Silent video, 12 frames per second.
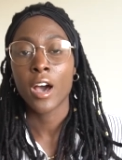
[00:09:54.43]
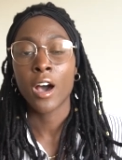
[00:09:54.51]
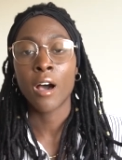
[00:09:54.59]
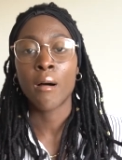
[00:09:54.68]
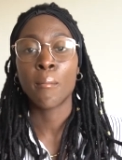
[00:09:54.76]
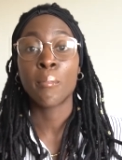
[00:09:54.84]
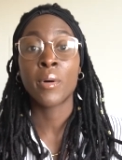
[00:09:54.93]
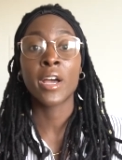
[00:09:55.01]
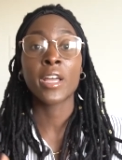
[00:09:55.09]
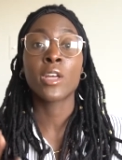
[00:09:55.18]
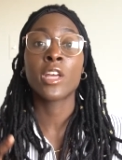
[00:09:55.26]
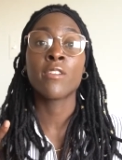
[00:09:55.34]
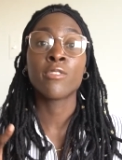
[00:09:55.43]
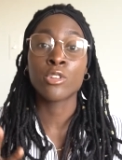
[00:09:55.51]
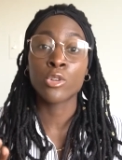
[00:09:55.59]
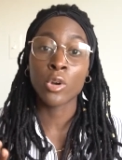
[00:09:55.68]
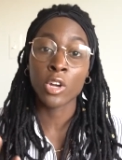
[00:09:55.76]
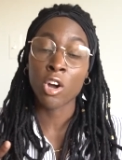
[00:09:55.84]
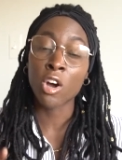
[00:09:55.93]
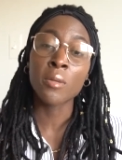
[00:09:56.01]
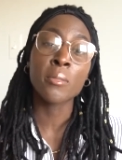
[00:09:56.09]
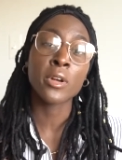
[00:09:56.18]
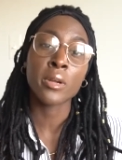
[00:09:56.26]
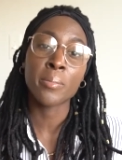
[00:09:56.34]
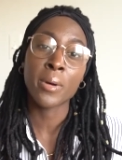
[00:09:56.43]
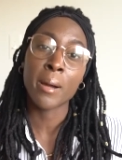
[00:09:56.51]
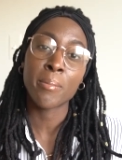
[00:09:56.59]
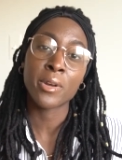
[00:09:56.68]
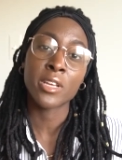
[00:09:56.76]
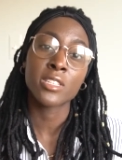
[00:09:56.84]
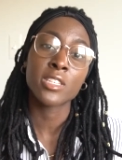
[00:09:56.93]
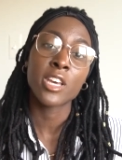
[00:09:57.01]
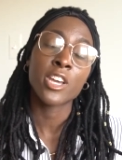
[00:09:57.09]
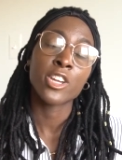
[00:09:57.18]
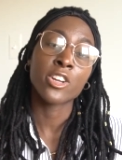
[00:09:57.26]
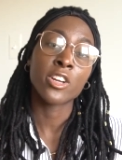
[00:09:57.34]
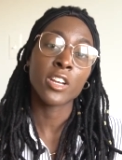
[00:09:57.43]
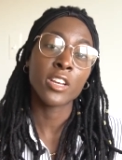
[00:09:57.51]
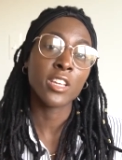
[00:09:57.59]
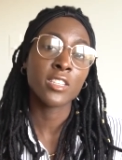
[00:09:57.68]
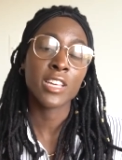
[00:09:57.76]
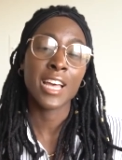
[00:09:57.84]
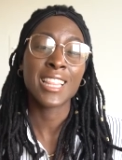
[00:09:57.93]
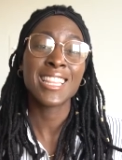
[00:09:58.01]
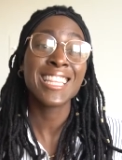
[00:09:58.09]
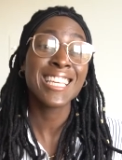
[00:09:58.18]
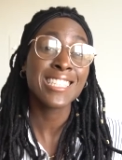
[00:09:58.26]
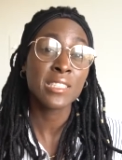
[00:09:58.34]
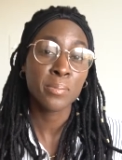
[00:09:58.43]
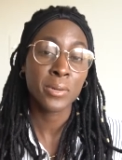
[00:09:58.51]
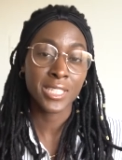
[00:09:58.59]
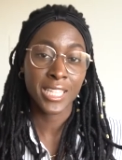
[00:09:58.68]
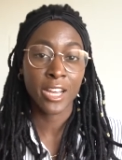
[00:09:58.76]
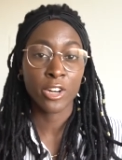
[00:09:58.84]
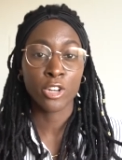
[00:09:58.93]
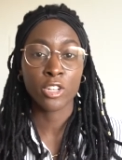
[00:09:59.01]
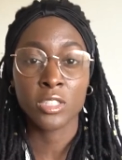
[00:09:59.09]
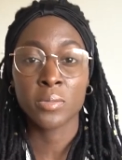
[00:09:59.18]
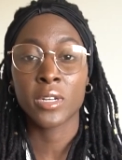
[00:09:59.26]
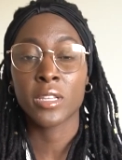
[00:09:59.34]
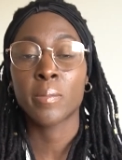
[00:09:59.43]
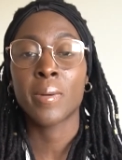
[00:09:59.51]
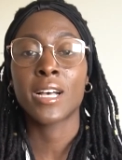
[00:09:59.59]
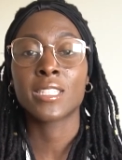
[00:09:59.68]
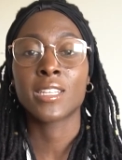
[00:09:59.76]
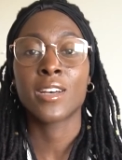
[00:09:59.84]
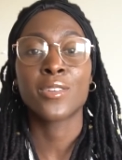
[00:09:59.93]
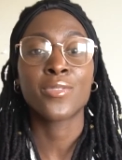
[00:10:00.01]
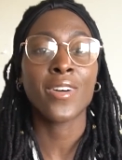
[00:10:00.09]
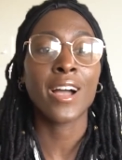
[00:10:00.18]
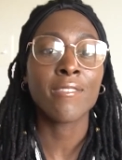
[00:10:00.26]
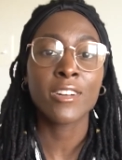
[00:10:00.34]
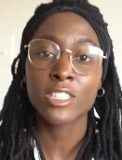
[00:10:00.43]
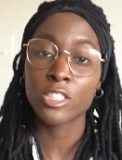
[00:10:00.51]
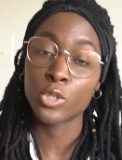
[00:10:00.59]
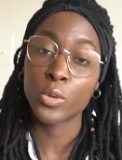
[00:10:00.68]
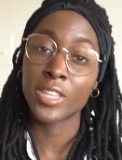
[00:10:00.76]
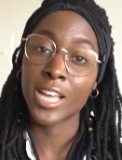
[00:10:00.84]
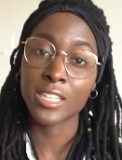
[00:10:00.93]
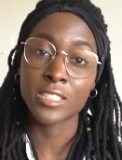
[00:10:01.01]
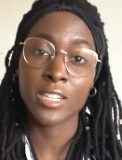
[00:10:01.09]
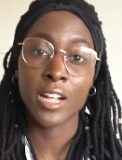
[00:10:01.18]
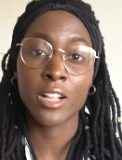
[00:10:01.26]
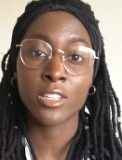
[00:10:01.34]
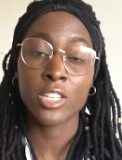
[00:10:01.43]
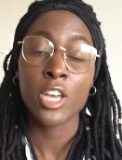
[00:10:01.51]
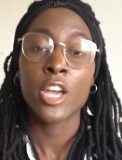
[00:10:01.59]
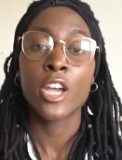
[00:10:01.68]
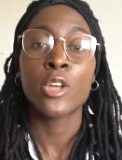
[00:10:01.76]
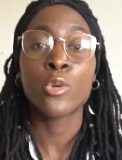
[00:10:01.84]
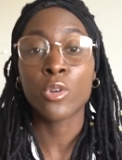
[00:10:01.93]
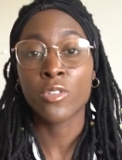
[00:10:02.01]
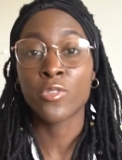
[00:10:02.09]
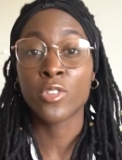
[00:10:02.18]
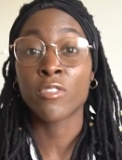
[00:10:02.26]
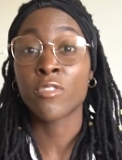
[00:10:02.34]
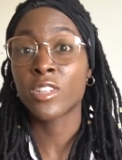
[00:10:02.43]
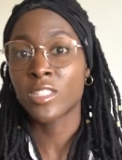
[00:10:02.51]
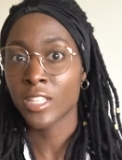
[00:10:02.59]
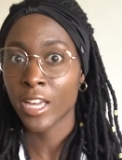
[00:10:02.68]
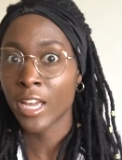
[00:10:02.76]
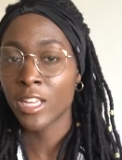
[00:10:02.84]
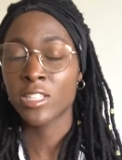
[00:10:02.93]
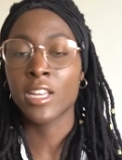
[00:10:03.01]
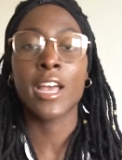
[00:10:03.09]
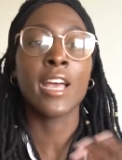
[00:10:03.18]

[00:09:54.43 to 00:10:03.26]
Um, but if you're doing on market properties, you're gonna need to at least put down an earnest money deposit of $500 to $1,000 in order for the real estate agent